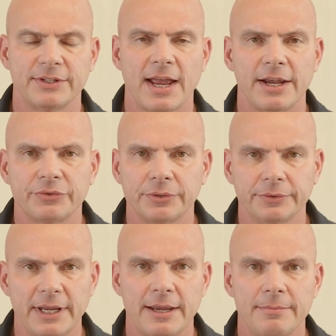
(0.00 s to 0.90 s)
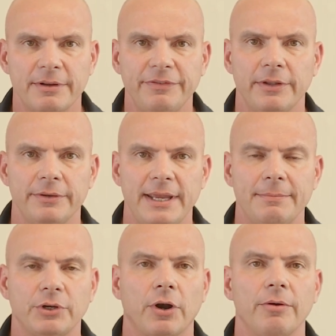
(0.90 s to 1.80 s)
guy's real name, a fellow
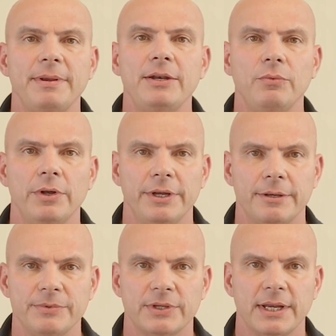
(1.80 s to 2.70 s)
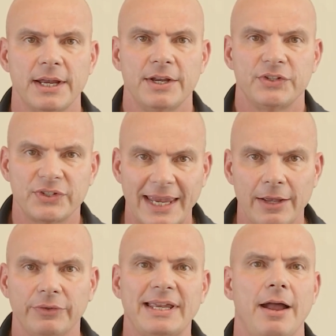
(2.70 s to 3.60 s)
named Carbine Williams,
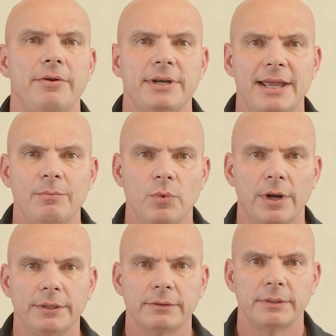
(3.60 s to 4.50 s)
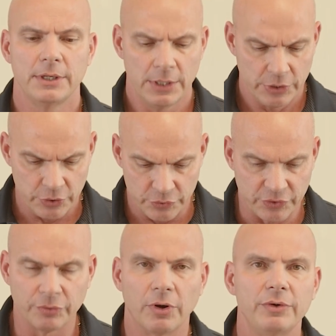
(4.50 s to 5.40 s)
scaled down an M1, used
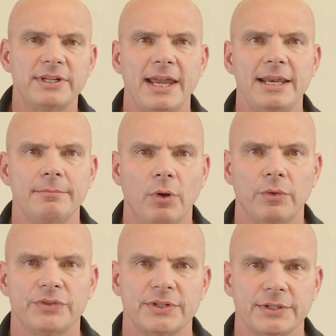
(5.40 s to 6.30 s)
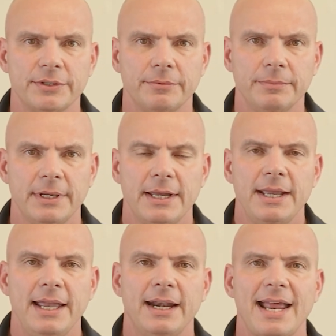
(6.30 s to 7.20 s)
the rotating bolt system,
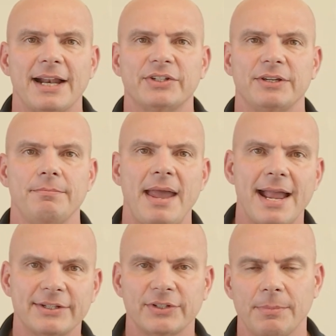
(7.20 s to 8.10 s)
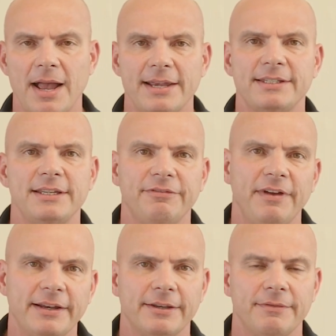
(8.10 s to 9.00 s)
and it actually maximized the
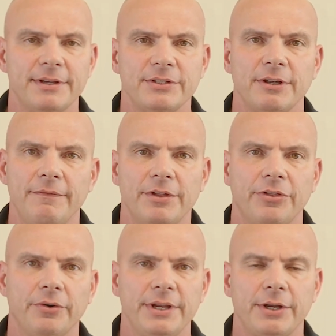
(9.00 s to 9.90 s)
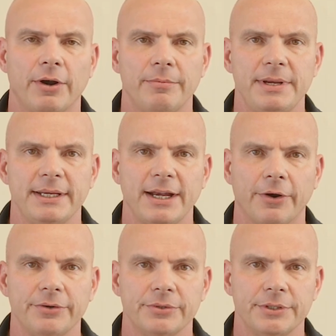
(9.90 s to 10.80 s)
effectiveness of the 30 carbine
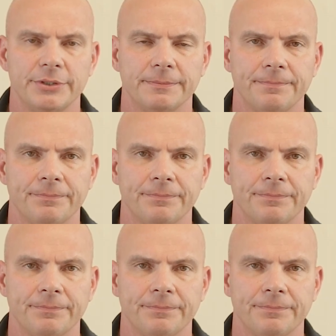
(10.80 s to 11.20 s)
cartridge.